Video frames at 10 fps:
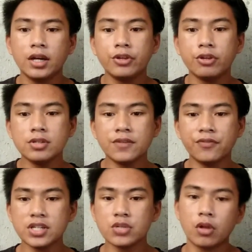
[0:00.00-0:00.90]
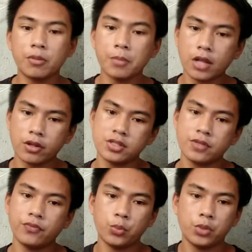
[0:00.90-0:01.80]
Use the visual methods
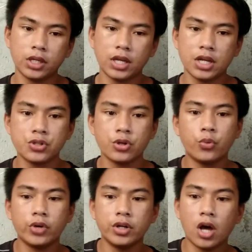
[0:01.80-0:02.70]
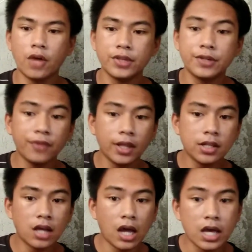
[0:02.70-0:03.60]
of communication. Words often
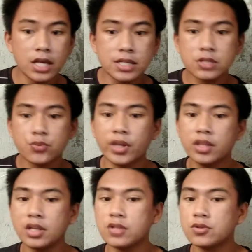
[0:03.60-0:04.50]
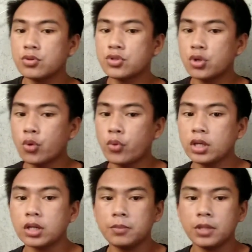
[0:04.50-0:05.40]
fail us when they do.
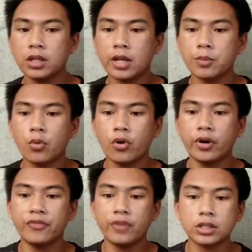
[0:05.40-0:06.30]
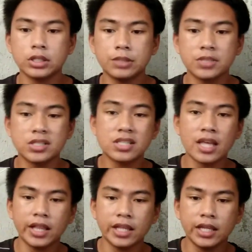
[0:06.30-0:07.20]
Showing can be a lot more effective than
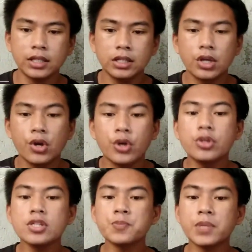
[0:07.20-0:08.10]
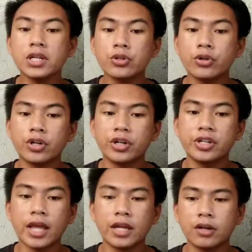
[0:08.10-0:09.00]
telling. Use picture or
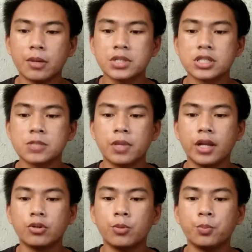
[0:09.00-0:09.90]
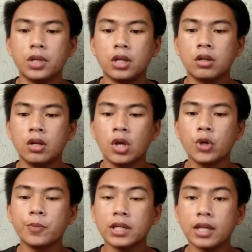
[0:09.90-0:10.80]
diagrams to explain
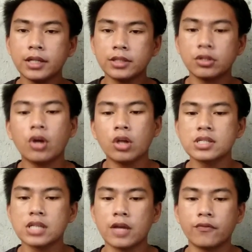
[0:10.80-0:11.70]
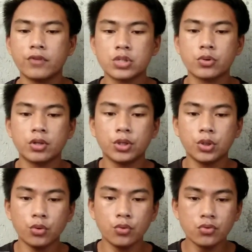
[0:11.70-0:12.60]
complicated concepts. Visual
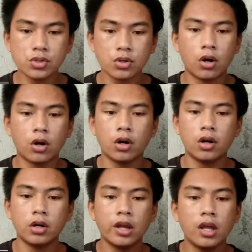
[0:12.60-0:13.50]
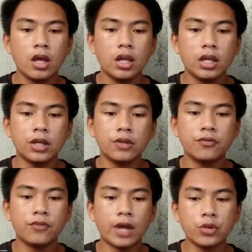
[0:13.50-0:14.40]
cues are
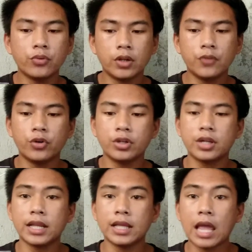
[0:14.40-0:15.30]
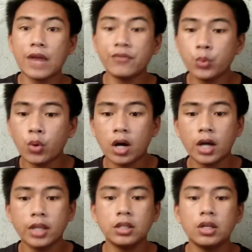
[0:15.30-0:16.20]
invaluable for getting
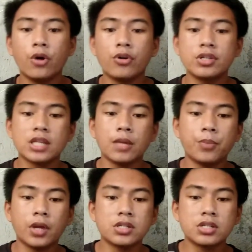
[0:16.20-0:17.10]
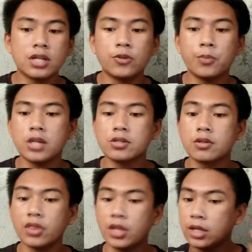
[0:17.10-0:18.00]
everyone on the same page, not to mention
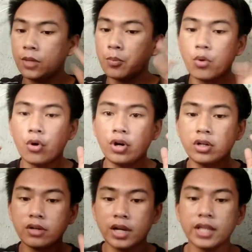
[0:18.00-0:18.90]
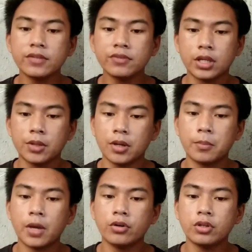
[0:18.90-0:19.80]
thinking more creatively
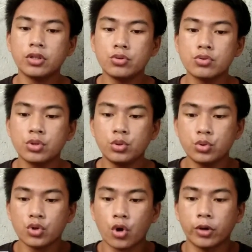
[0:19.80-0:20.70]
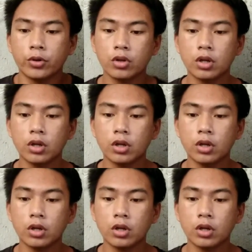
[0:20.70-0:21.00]
about the new solution.